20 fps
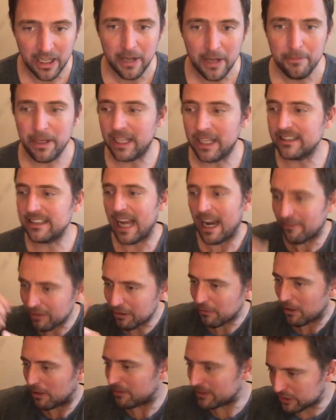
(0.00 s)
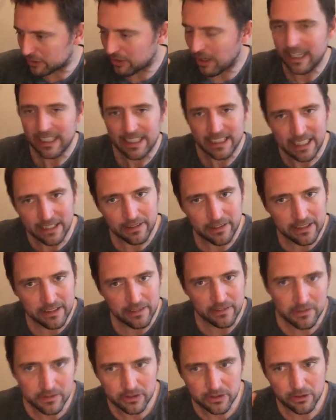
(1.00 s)
Because everyone was trying to get
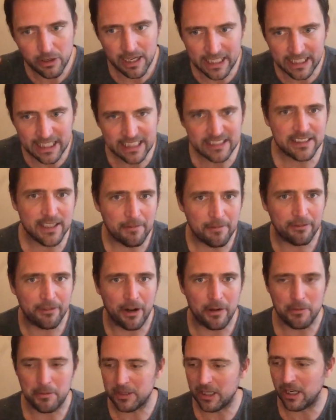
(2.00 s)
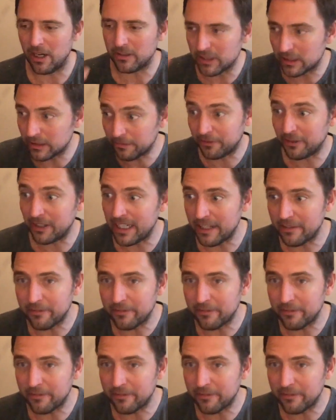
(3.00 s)
trying to get something from them, you know, just free,